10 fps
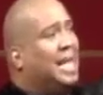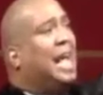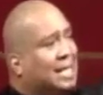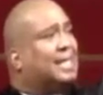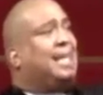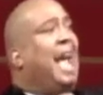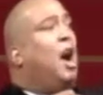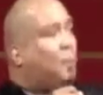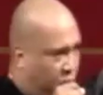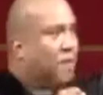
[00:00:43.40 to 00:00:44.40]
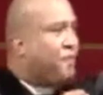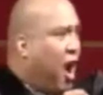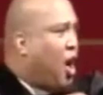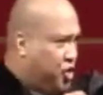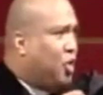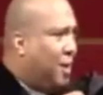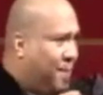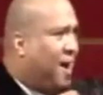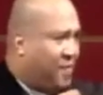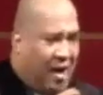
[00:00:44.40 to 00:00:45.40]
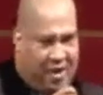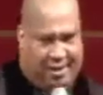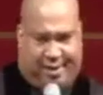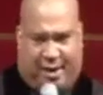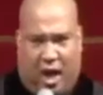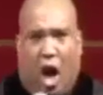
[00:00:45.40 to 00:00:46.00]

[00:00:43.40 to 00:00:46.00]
but he still preferred you above others.